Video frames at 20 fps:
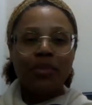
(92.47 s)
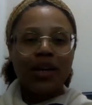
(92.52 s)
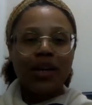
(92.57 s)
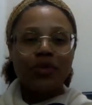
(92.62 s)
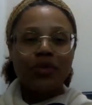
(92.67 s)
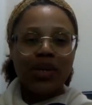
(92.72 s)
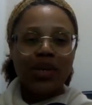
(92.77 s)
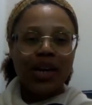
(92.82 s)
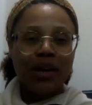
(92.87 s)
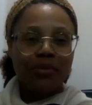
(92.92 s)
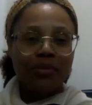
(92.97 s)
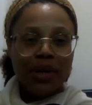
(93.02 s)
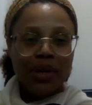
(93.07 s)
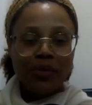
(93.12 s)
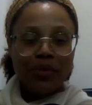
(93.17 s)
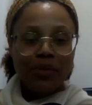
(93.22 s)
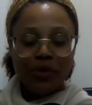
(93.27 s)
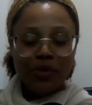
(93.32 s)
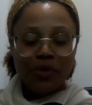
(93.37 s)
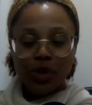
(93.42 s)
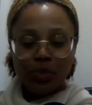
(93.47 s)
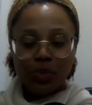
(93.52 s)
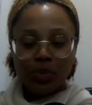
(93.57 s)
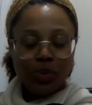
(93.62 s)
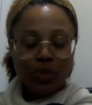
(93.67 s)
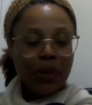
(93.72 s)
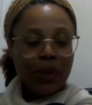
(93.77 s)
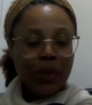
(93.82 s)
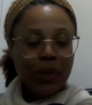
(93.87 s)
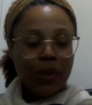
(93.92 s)
as we get ready for
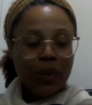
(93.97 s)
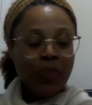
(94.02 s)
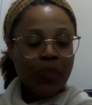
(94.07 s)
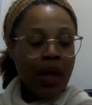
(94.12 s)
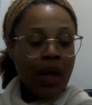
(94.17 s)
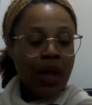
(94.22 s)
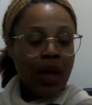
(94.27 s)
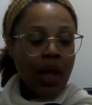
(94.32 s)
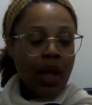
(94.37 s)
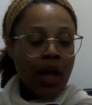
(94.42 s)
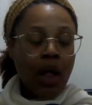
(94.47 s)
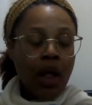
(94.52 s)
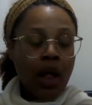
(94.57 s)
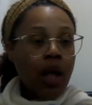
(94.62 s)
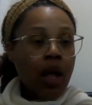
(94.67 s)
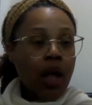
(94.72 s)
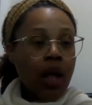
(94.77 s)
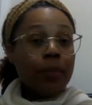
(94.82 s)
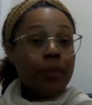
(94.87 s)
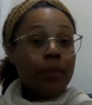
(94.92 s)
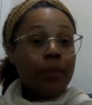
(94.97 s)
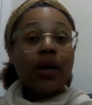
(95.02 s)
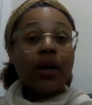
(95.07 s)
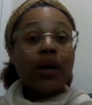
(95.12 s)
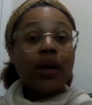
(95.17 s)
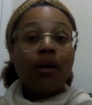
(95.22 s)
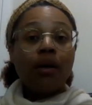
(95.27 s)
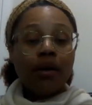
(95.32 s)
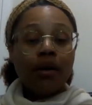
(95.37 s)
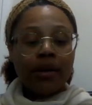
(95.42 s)
spring. But
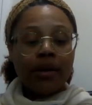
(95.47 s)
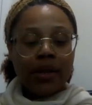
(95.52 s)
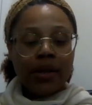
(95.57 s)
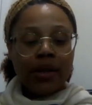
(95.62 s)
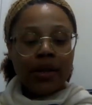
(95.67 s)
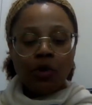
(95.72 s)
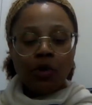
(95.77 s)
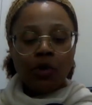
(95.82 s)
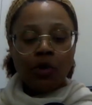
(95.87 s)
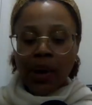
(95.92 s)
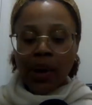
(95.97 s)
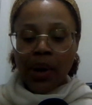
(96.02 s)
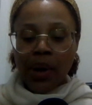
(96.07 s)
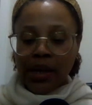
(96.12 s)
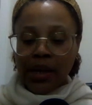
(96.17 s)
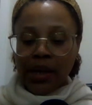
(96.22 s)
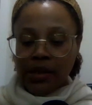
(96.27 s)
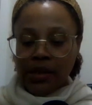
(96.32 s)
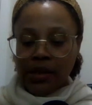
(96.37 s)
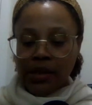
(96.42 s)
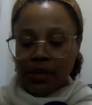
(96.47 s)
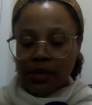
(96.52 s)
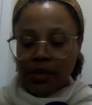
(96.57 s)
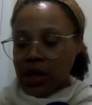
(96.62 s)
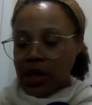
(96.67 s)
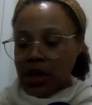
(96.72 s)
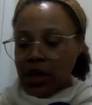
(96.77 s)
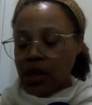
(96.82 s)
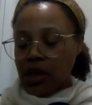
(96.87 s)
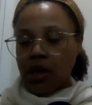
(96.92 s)
gardening reminds
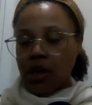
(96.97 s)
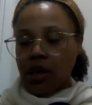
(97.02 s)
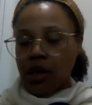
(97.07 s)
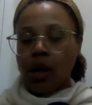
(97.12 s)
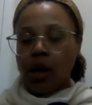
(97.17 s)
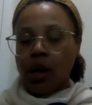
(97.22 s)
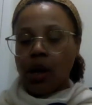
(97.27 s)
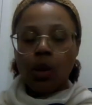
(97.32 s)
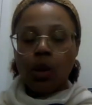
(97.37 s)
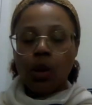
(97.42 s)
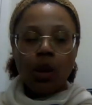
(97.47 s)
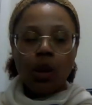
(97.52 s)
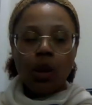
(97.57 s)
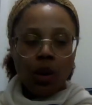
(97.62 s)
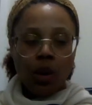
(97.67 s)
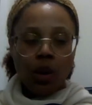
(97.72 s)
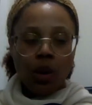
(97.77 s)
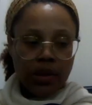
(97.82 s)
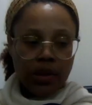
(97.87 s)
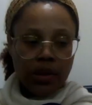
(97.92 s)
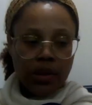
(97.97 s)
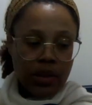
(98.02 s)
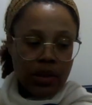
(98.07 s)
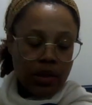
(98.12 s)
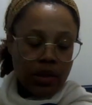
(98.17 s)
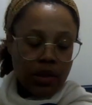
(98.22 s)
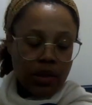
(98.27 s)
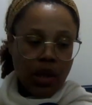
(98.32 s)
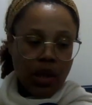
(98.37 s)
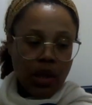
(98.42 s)
me a lot
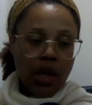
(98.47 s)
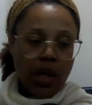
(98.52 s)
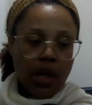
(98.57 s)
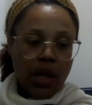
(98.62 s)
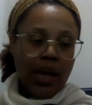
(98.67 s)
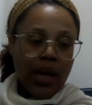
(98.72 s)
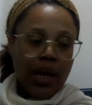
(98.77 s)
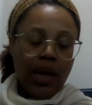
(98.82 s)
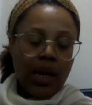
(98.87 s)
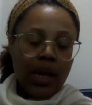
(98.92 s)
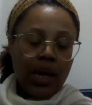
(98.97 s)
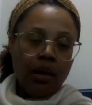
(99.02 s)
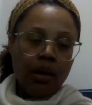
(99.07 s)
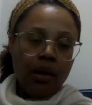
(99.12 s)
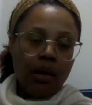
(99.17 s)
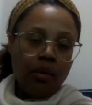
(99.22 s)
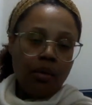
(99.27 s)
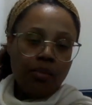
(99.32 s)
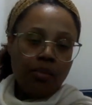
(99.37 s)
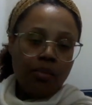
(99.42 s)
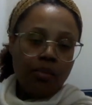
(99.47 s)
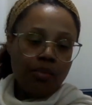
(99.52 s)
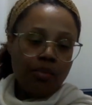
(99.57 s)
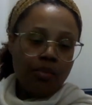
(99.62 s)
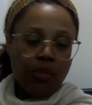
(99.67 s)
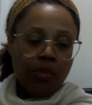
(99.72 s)
um,